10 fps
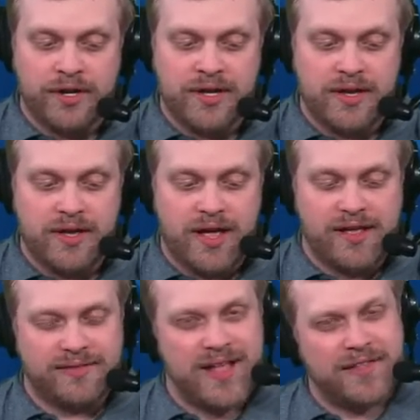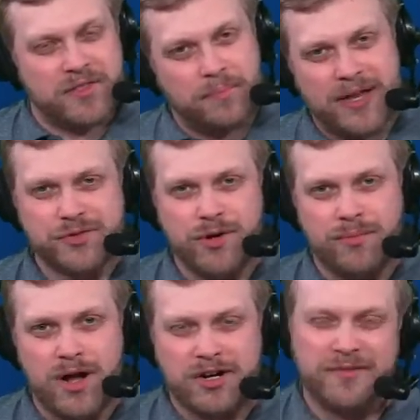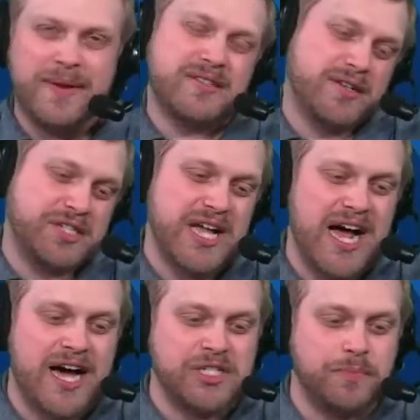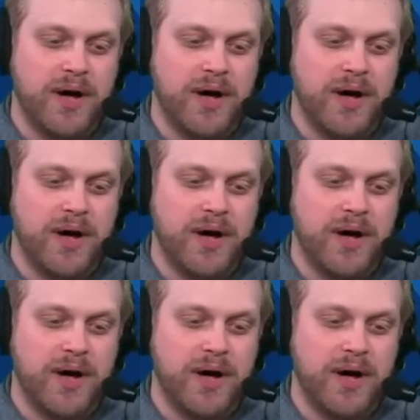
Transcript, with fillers: He, not the best run blocker based on his size,